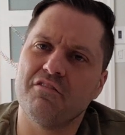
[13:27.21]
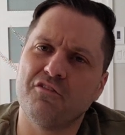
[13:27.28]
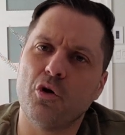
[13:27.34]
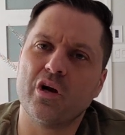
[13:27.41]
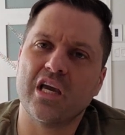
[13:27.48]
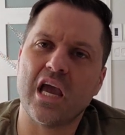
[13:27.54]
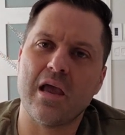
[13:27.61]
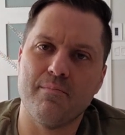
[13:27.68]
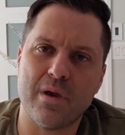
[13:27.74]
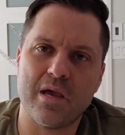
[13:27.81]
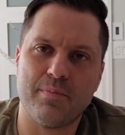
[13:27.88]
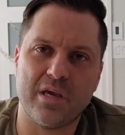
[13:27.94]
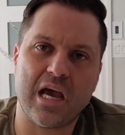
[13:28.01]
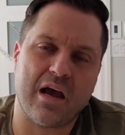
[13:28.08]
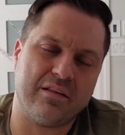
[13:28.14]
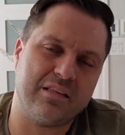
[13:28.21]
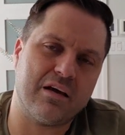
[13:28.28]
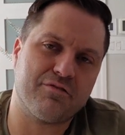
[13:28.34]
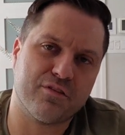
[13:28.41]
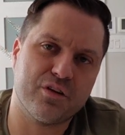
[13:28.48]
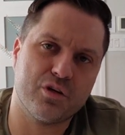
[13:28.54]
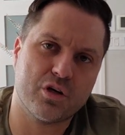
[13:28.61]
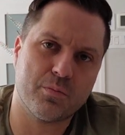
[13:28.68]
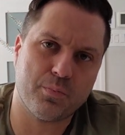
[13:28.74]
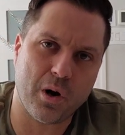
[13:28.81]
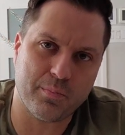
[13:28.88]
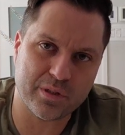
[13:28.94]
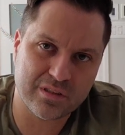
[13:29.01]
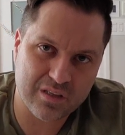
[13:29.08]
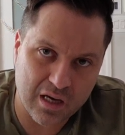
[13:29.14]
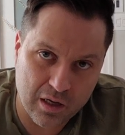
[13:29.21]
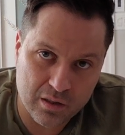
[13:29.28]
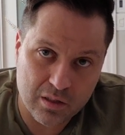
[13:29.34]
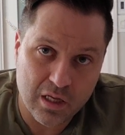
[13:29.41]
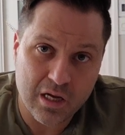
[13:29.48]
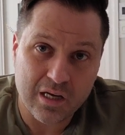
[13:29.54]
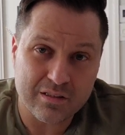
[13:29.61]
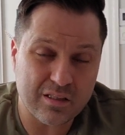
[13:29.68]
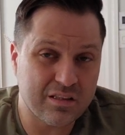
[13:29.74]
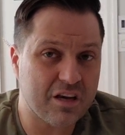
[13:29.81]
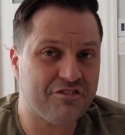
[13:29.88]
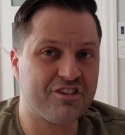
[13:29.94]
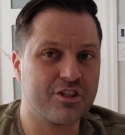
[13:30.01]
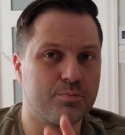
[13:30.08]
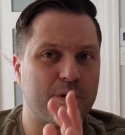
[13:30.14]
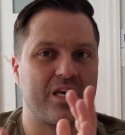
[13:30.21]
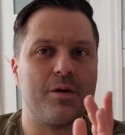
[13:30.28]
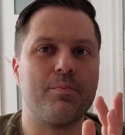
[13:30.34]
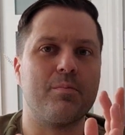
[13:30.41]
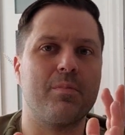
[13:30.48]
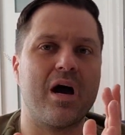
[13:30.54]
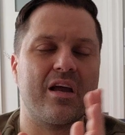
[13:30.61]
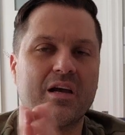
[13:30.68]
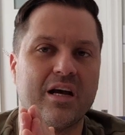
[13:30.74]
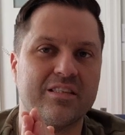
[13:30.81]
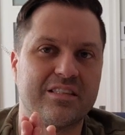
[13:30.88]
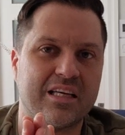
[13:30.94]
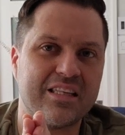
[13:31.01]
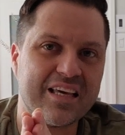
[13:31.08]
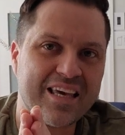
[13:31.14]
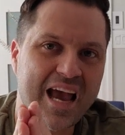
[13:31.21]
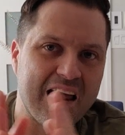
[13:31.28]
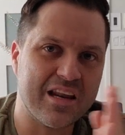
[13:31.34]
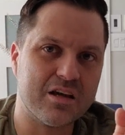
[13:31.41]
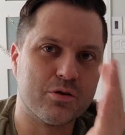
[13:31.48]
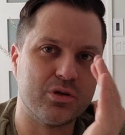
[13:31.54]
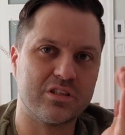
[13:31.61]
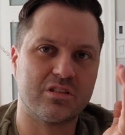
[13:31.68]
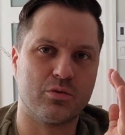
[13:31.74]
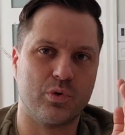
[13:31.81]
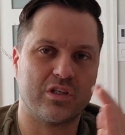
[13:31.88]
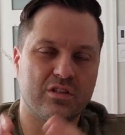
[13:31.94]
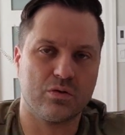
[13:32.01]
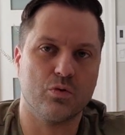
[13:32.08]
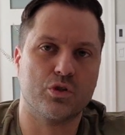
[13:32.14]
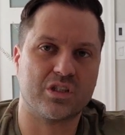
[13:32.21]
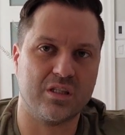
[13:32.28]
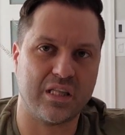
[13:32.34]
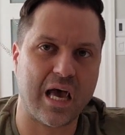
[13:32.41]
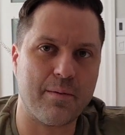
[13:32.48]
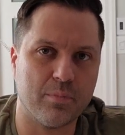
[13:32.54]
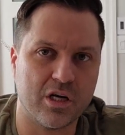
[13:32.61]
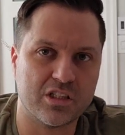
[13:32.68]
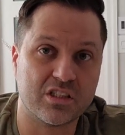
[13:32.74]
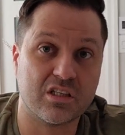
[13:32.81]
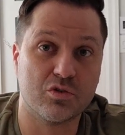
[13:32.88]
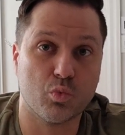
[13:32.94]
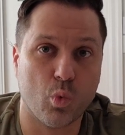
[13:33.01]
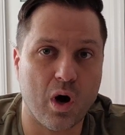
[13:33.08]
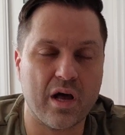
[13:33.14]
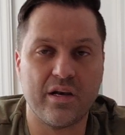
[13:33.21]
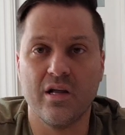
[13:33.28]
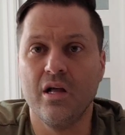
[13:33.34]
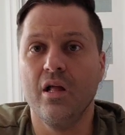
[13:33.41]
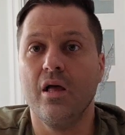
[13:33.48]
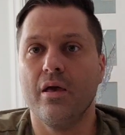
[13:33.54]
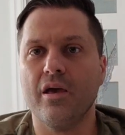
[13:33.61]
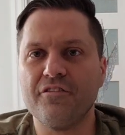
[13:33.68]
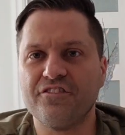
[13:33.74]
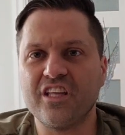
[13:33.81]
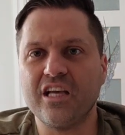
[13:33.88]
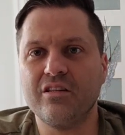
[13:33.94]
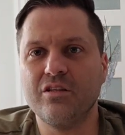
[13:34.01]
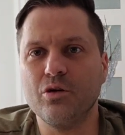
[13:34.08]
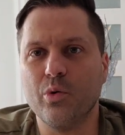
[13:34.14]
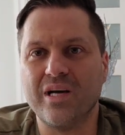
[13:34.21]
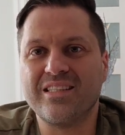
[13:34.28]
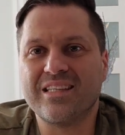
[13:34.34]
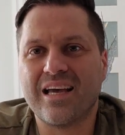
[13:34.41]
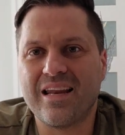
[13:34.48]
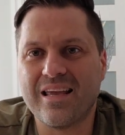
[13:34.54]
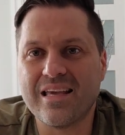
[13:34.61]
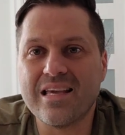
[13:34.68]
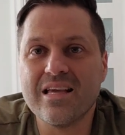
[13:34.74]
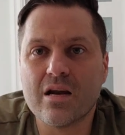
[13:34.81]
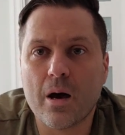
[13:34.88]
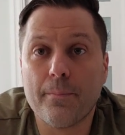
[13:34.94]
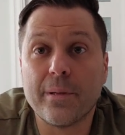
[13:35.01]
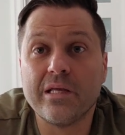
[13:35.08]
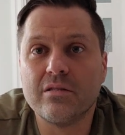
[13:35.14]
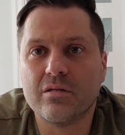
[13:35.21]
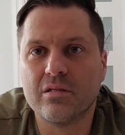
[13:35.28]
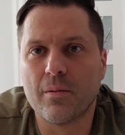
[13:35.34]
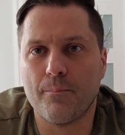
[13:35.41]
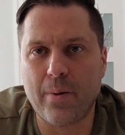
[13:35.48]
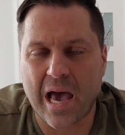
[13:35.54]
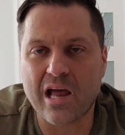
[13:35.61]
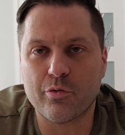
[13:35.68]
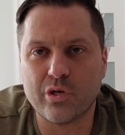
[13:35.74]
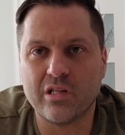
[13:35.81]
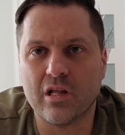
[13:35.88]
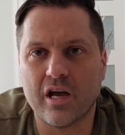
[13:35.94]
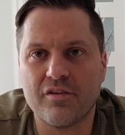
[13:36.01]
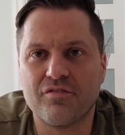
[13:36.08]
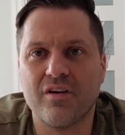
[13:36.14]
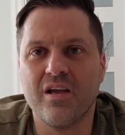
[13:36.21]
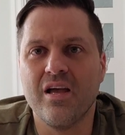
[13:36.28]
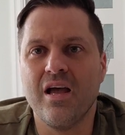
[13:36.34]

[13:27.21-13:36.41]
4K, maybe, yeah, definitely you could probably tell the difference. But keep in mind, guys, that they can't increase the resolution that much. Because one, if they do, it's going to eat up into the battery life.